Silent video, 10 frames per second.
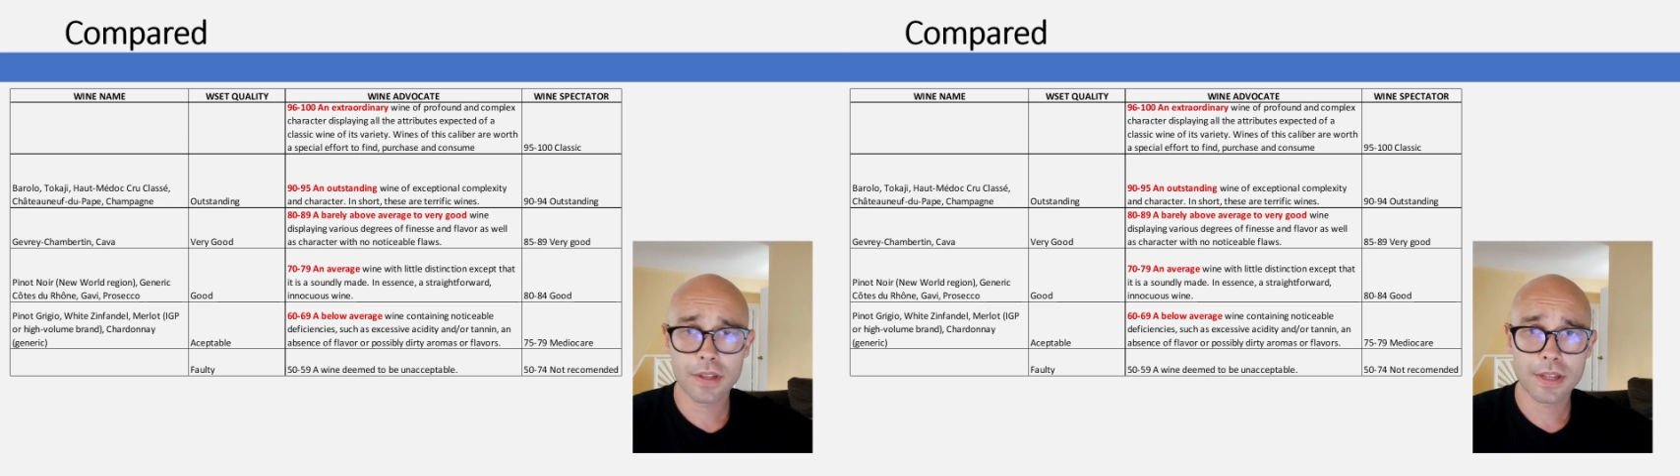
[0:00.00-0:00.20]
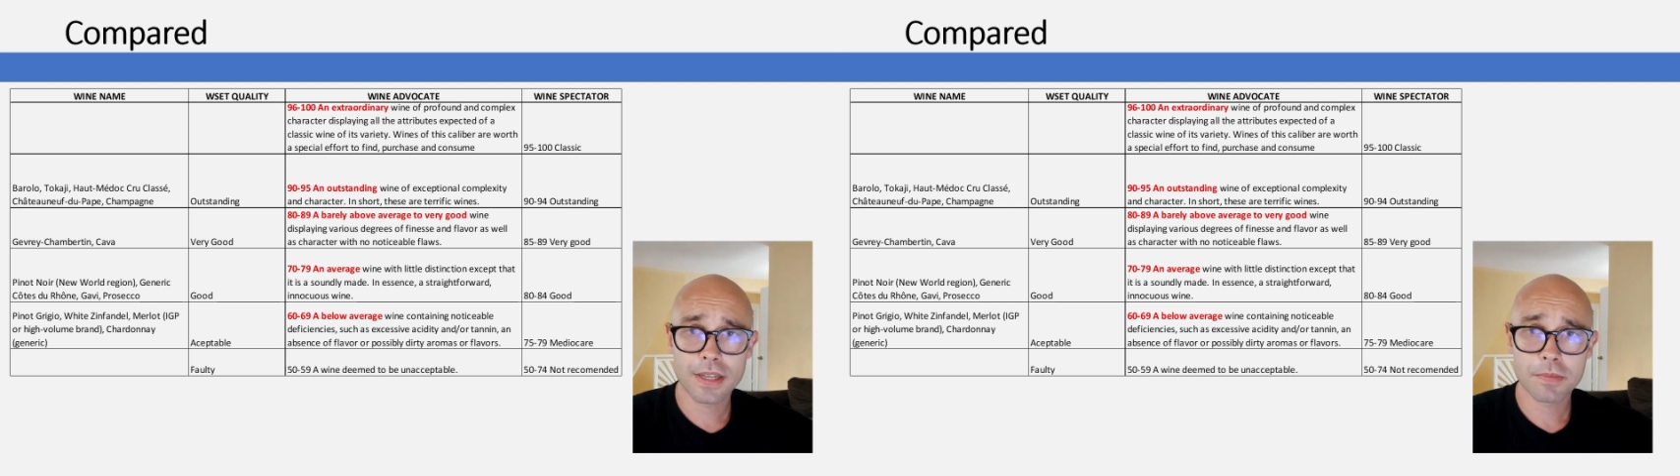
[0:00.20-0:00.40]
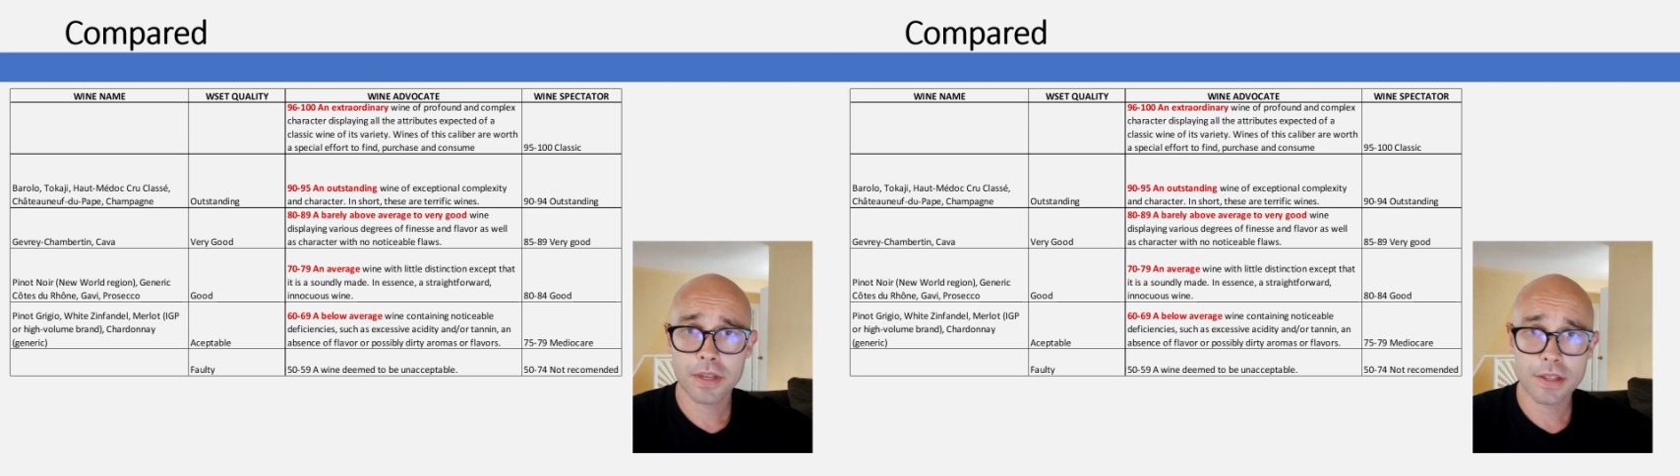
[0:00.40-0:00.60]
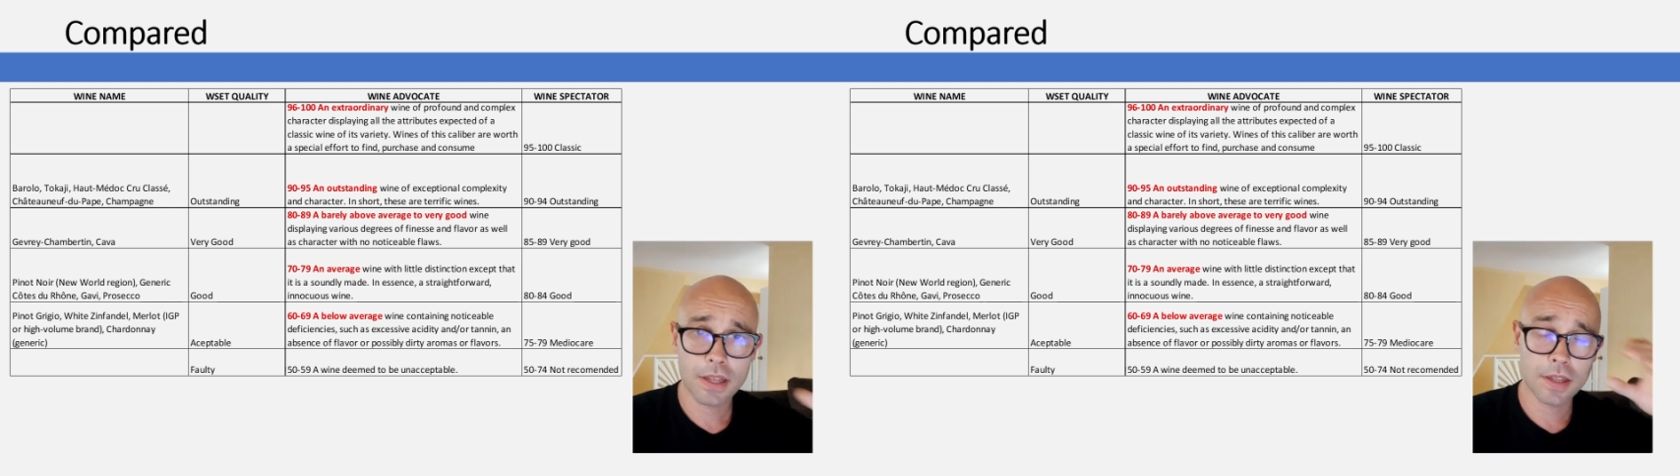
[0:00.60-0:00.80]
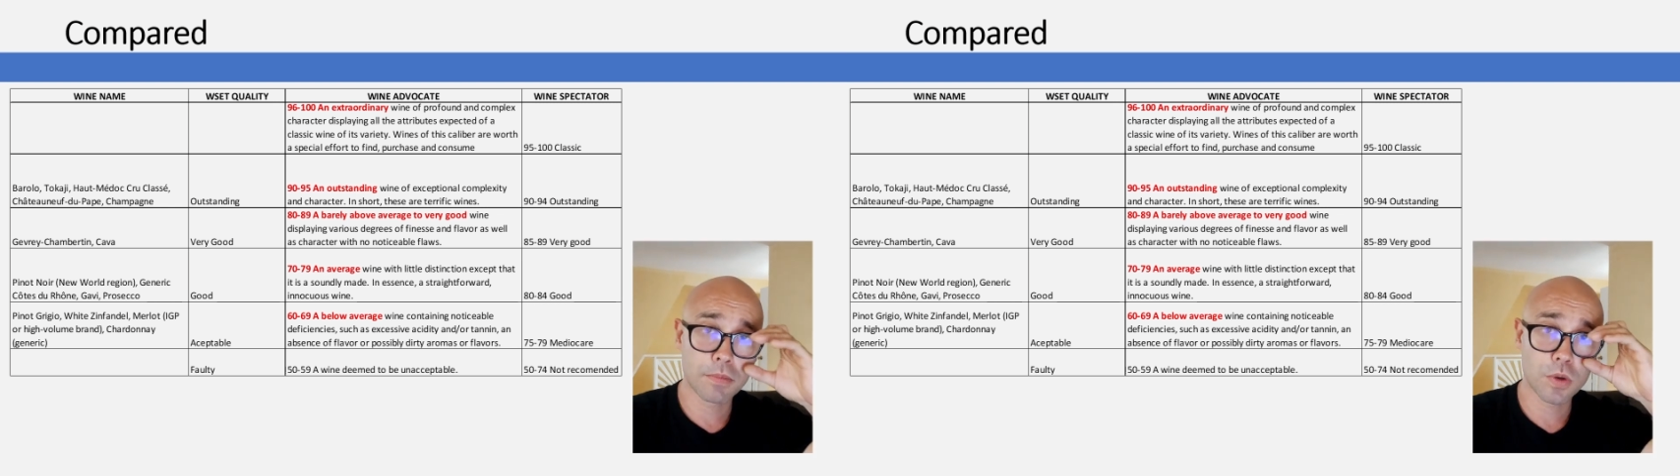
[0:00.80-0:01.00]
It doesn't mean
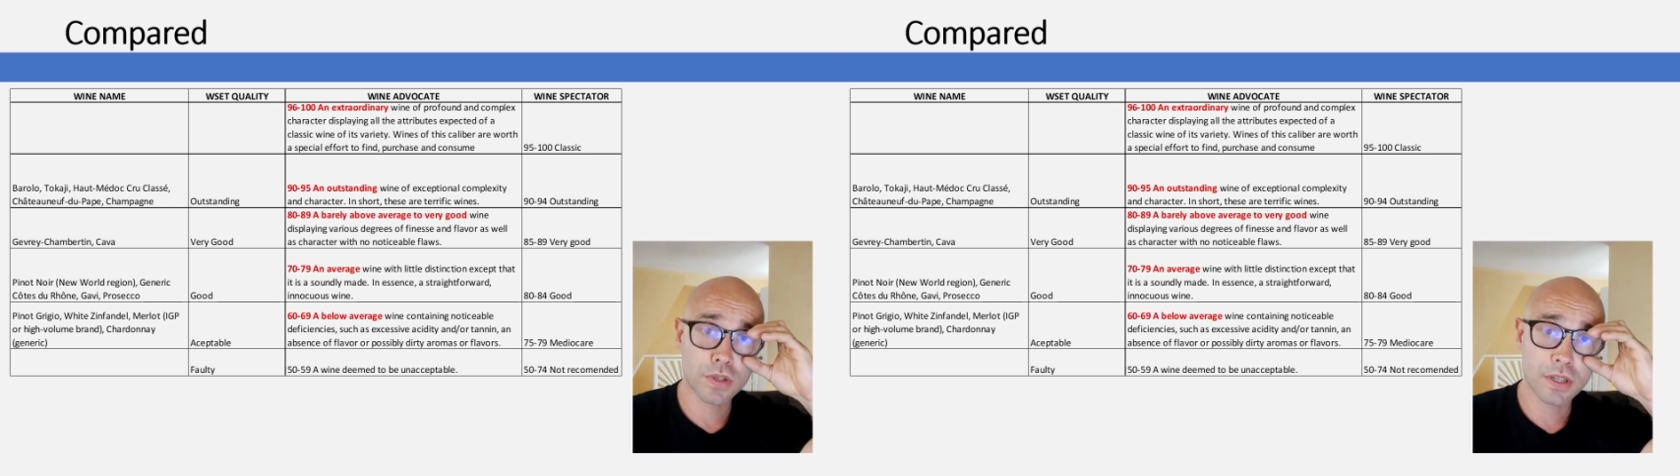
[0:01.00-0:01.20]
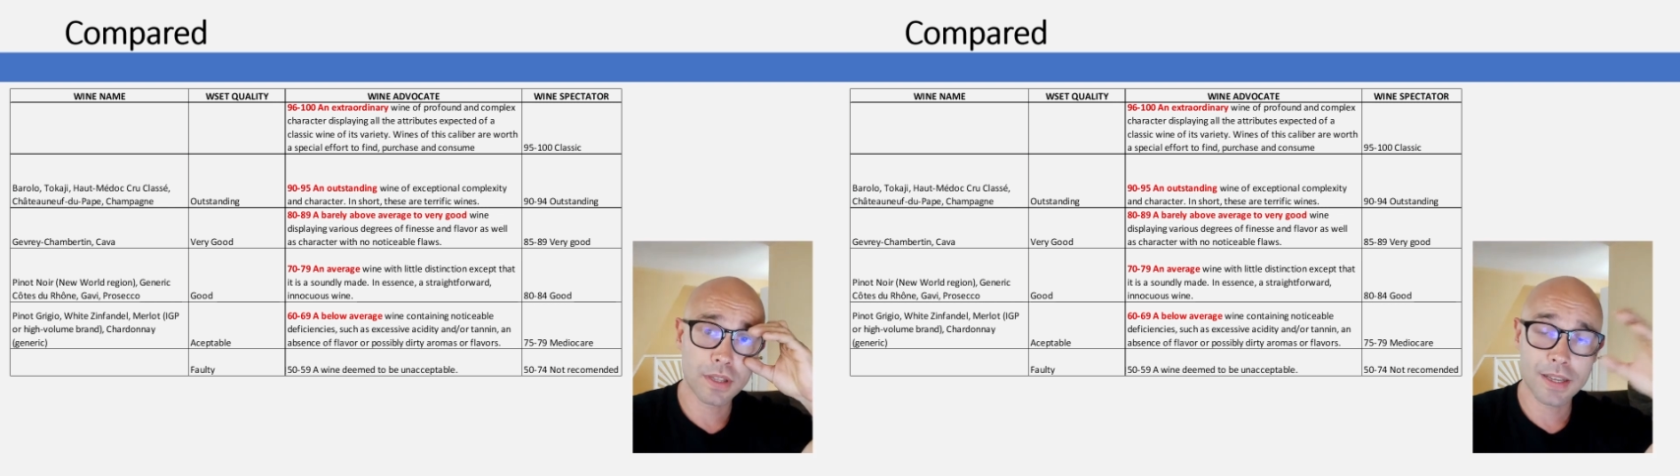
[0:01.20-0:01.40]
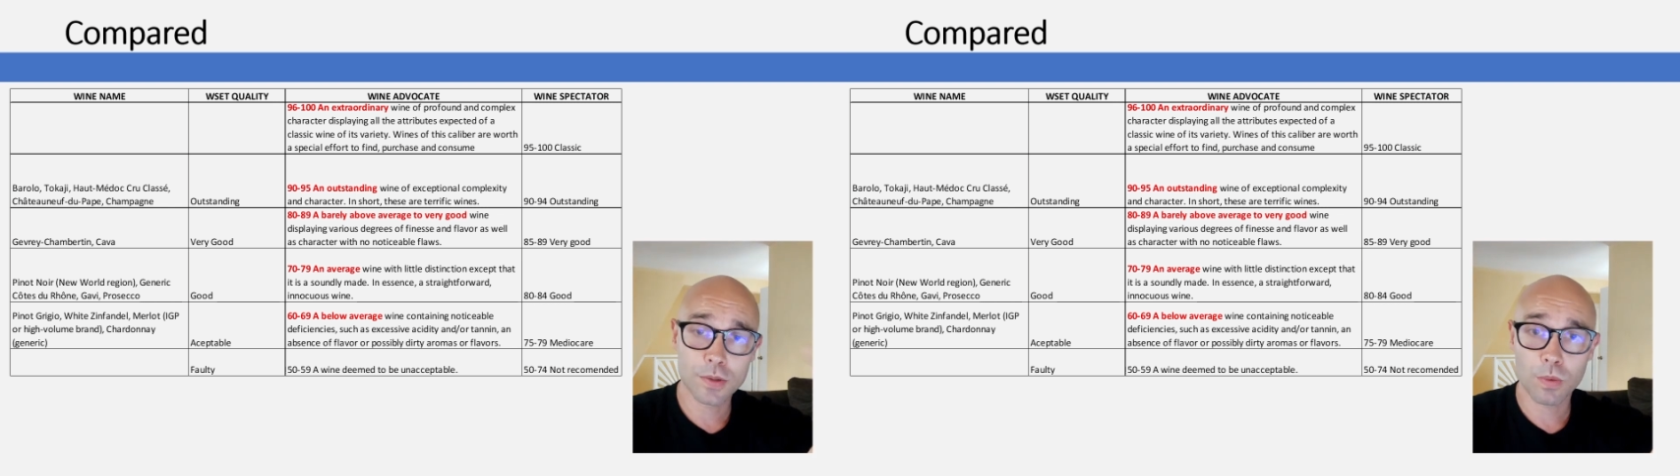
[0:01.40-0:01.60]
that the most intense